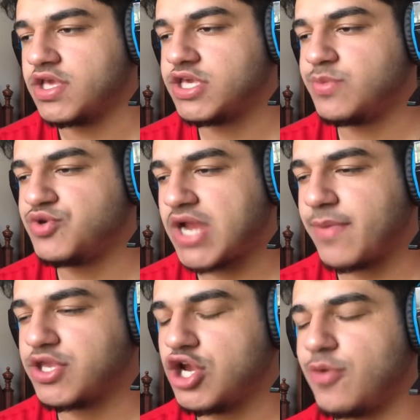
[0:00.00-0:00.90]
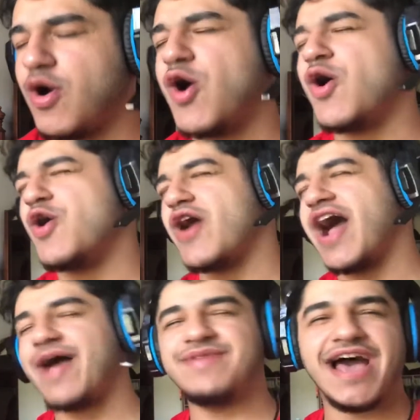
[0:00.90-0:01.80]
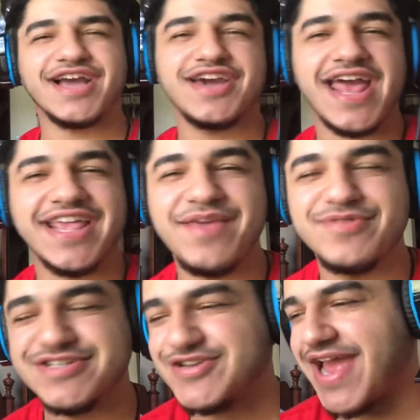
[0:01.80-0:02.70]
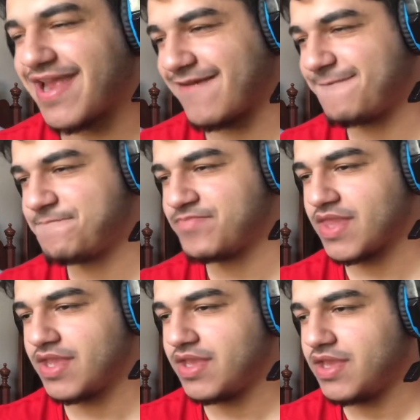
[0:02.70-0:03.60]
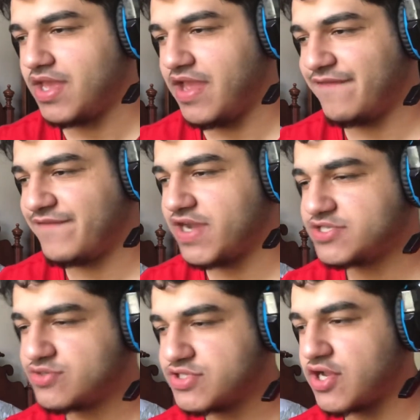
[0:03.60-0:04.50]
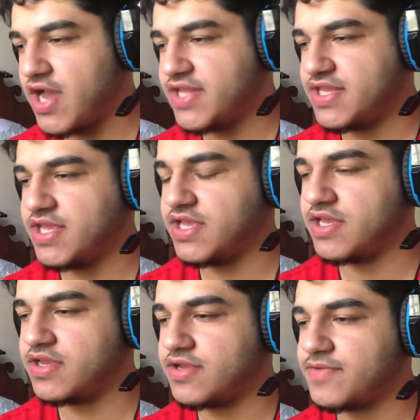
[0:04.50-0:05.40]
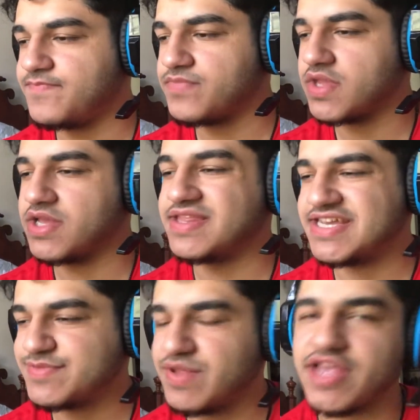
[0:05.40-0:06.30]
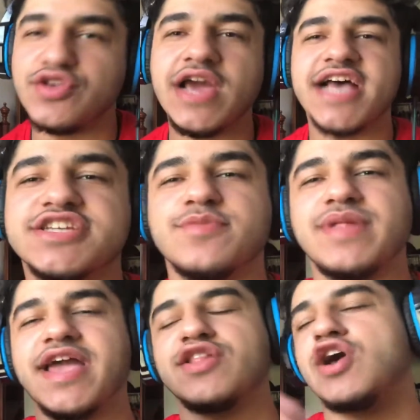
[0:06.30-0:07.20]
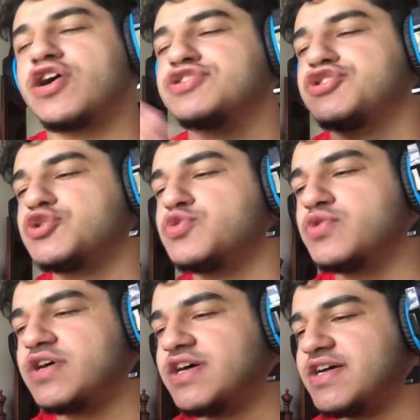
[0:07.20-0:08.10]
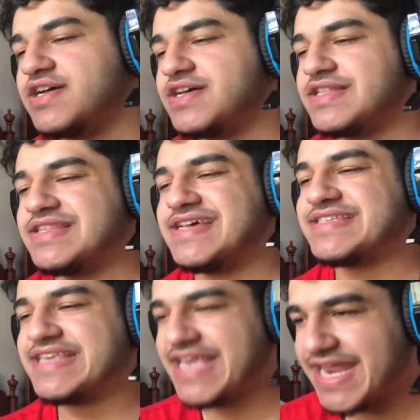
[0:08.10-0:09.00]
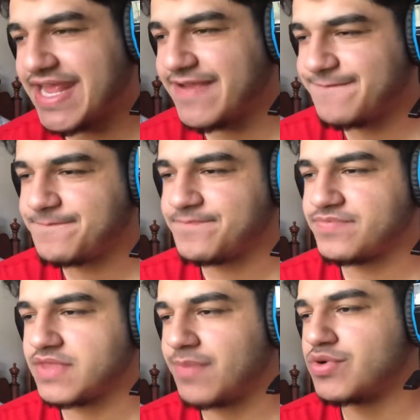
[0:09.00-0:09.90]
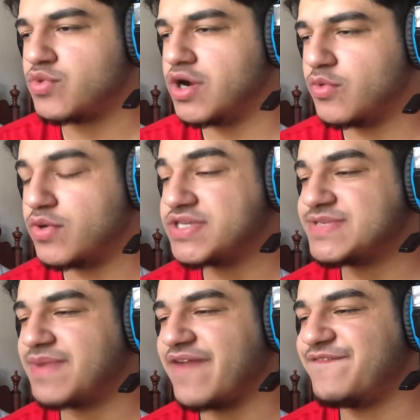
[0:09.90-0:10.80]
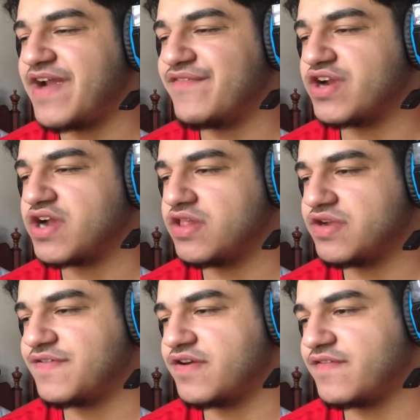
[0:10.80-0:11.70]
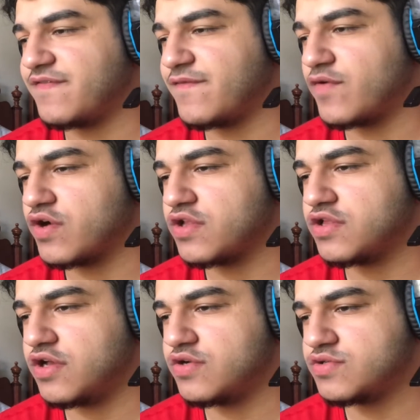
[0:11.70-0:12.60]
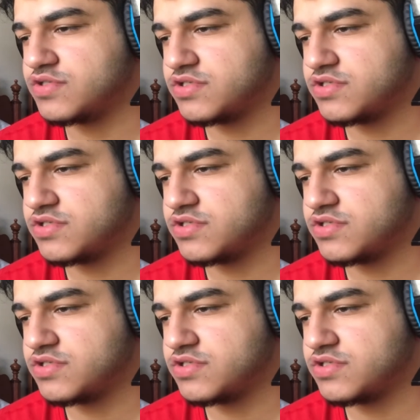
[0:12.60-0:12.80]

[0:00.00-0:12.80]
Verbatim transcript: keep track of your, oh, I'm not good at keeping track. And find your result at the end. Let's play. You guys play along too. Let's get it. Number one, what's my favorite color for clothes?